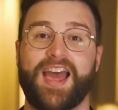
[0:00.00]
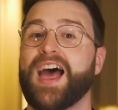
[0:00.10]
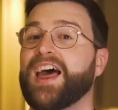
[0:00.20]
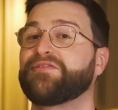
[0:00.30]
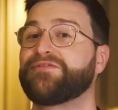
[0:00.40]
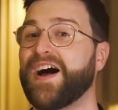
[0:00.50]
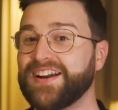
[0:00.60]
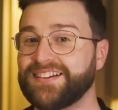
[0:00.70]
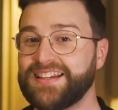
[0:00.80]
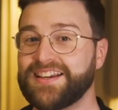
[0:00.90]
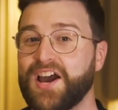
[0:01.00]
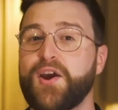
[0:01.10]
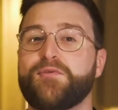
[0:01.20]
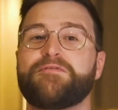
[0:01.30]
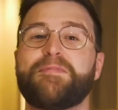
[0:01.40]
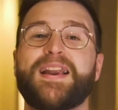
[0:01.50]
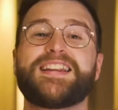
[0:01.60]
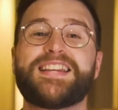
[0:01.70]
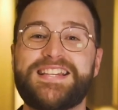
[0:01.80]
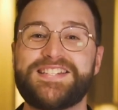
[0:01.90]
And finally, We've made it
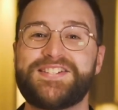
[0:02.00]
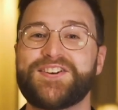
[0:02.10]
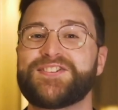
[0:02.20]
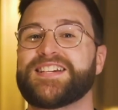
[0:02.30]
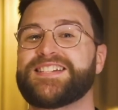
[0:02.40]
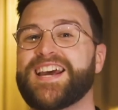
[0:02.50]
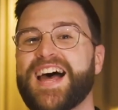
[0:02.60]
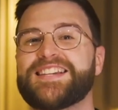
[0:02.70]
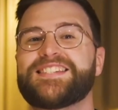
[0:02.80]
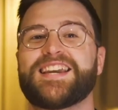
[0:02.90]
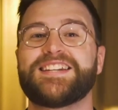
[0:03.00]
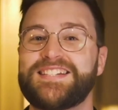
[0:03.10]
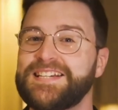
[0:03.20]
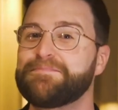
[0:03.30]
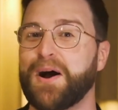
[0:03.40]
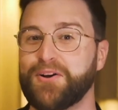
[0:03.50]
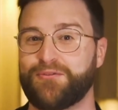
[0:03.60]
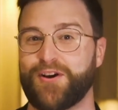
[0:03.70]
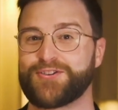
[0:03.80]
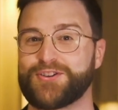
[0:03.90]
easier to test and debug
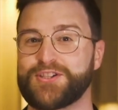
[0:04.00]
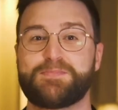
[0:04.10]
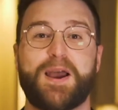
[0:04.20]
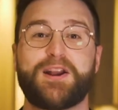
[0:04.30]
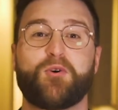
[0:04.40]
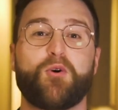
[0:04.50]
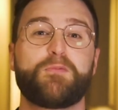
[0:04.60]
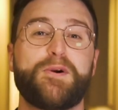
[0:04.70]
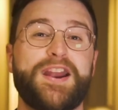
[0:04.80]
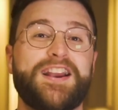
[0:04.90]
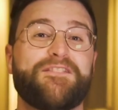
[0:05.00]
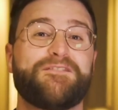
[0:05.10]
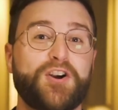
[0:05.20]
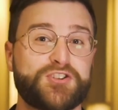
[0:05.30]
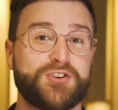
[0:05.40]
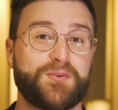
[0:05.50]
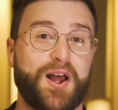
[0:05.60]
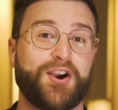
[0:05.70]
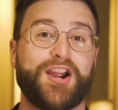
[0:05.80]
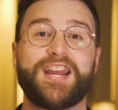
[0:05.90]
functions by incorporating a function
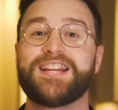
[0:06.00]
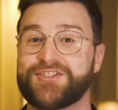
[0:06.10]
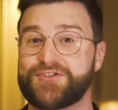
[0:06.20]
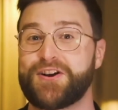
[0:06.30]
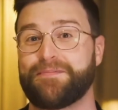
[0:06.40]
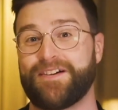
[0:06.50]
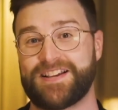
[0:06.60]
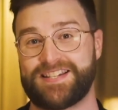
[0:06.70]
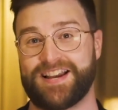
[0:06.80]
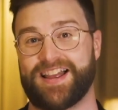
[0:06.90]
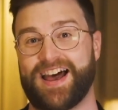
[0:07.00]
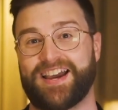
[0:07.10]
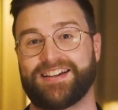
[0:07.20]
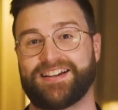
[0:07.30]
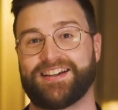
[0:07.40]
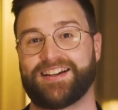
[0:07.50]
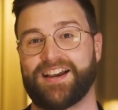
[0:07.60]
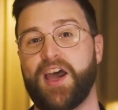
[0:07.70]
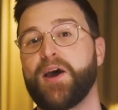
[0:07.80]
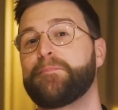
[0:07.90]
runner into Shopify CLI.
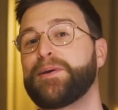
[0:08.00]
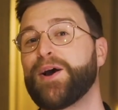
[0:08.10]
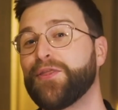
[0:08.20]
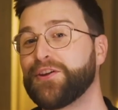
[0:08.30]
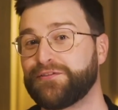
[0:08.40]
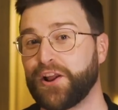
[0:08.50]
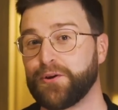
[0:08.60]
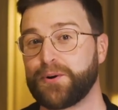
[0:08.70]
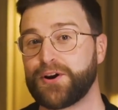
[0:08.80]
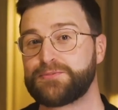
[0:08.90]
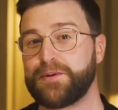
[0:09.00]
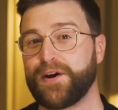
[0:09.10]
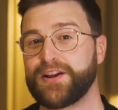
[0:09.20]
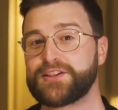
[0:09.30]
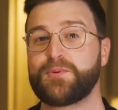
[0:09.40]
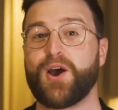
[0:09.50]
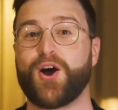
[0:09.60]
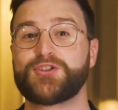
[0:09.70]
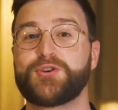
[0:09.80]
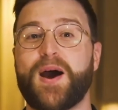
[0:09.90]
Beyond the developer experience, we
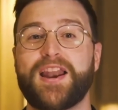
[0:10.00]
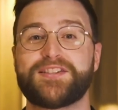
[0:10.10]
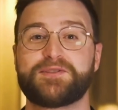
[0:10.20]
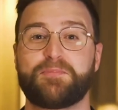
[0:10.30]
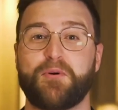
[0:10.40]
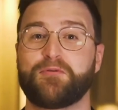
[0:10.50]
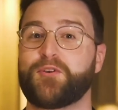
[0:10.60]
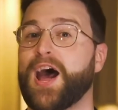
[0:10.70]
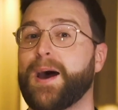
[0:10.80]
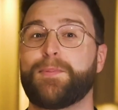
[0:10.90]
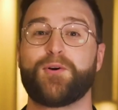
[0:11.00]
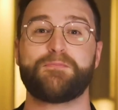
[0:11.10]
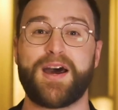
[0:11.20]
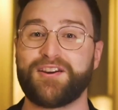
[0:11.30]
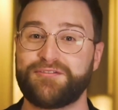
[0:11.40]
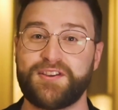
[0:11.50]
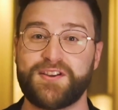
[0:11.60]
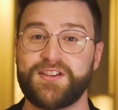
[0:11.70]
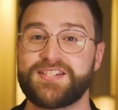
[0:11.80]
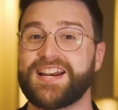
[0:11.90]
also added support for app-owned meta
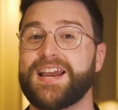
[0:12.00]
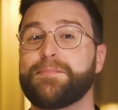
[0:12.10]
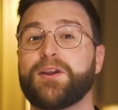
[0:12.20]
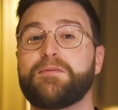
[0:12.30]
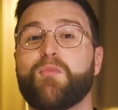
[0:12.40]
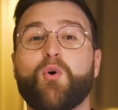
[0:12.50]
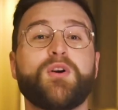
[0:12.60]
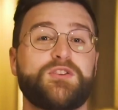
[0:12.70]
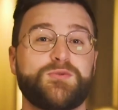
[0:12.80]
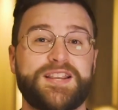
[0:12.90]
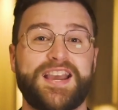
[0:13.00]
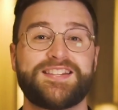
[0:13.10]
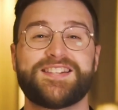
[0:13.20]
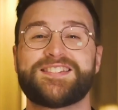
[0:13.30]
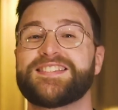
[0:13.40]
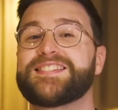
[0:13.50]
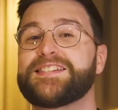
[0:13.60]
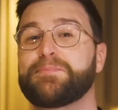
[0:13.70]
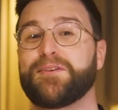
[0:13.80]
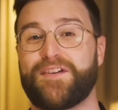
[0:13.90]
fields, enabling more use cases and
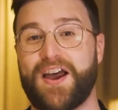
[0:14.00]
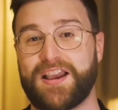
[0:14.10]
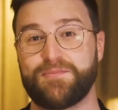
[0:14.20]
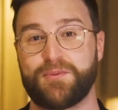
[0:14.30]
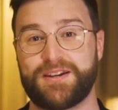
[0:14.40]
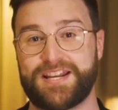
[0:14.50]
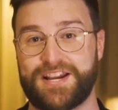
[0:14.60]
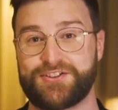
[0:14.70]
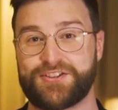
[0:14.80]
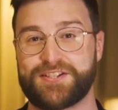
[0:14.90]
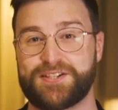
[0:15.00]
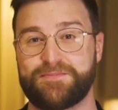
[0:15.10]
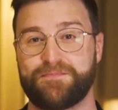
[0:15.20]
simplifying implementations.